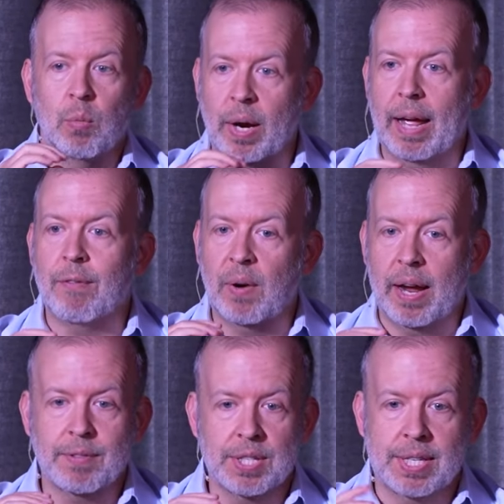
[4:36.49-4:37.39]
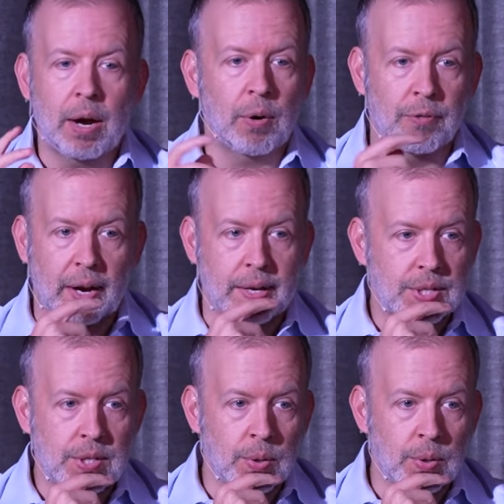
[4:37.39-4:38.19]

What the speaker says: whatever I have to sacrifice